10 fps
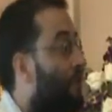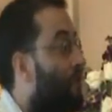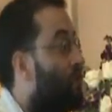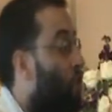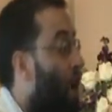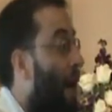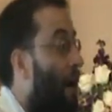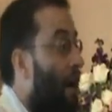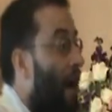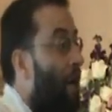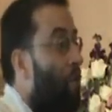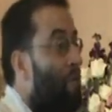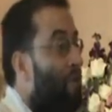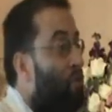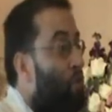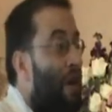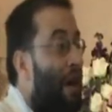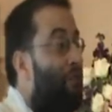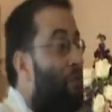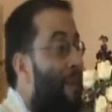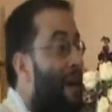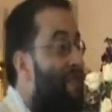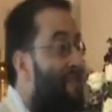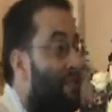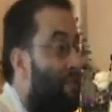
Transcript: So you will have the Mass